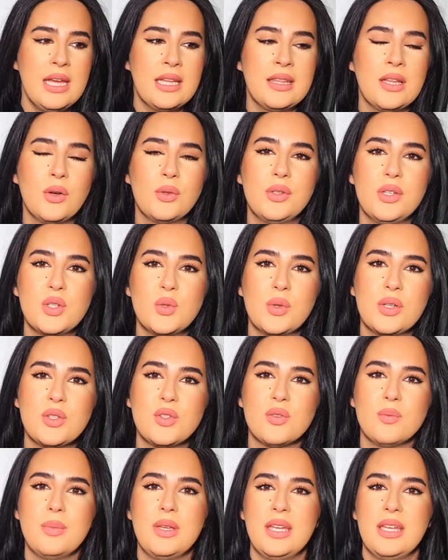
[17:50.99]
Now this one
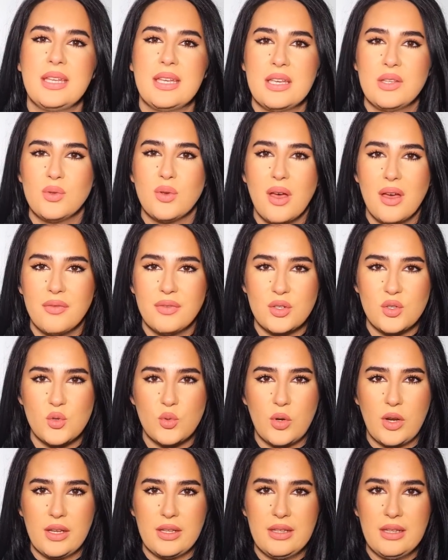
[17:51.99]
to me, in case you haven't
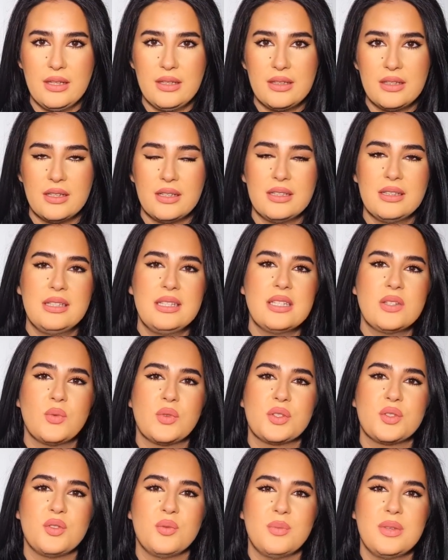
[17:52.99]
tried it, this
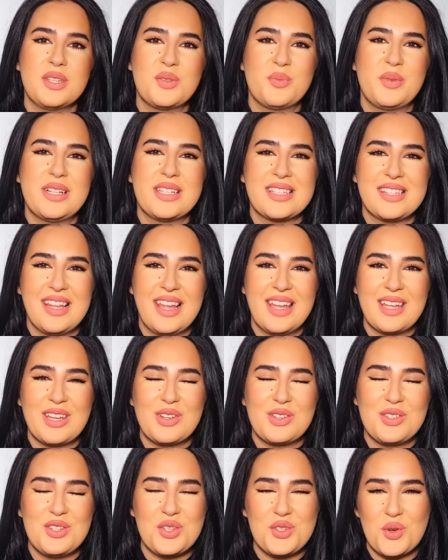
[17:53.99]
one to me smells like a
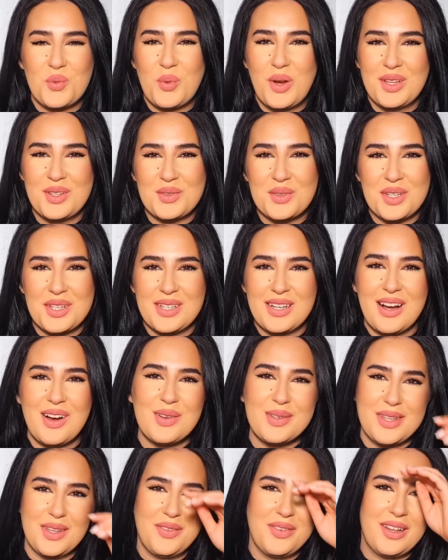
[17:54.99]
gingerbread cookie
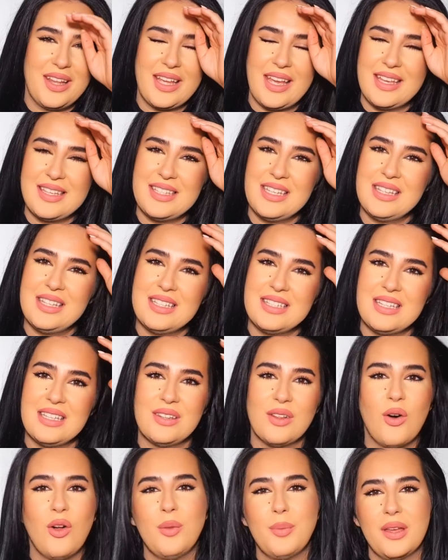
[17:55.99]
house. I feel like I say this
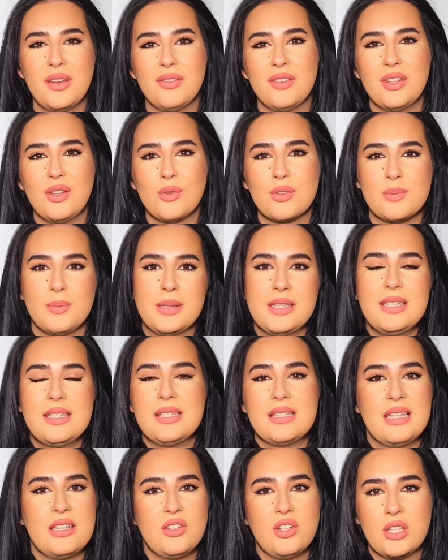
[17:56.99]
in all my videos, but this
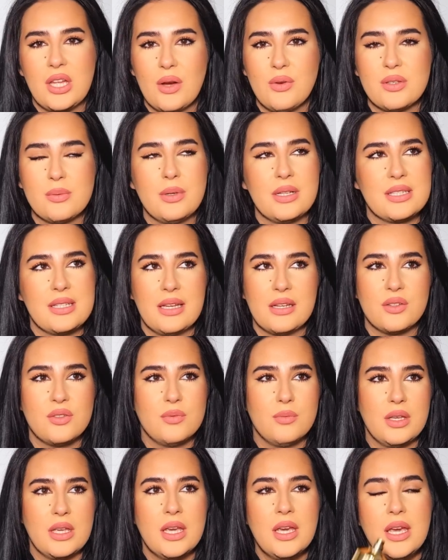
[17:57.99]
is legit how it smells like
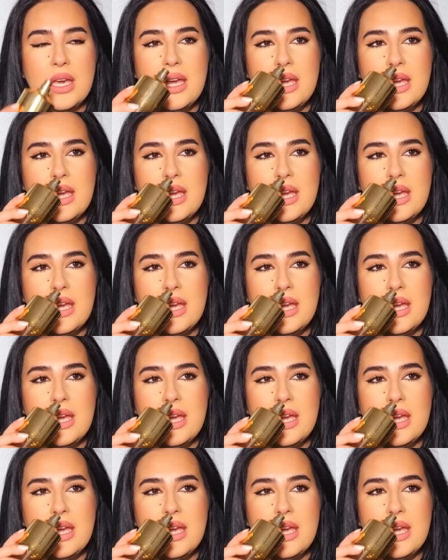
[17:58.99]
to me.